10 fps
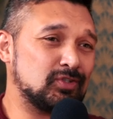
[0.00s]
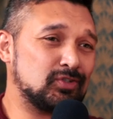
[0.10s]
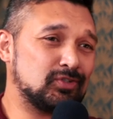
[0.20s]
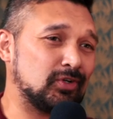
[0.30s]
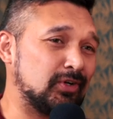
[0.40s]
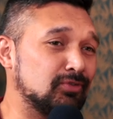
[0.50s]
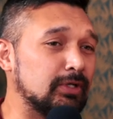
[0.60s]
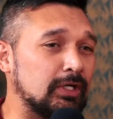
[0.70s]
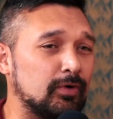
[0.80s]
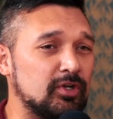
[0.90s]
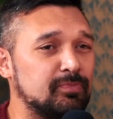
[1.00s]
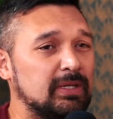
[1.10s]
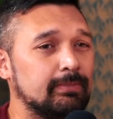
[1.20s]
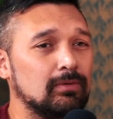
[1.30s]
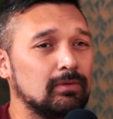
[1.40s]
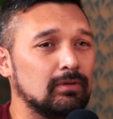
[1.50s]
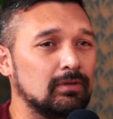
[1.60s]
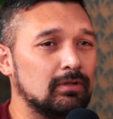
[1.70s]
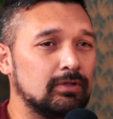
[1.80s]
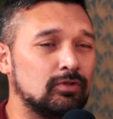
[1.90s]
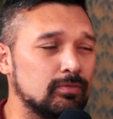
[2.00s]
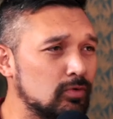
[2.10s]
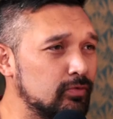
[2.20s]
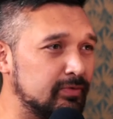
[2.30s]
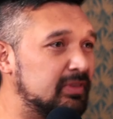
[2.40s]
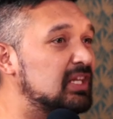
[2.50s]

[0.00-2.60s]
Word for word: start to encourage people to move,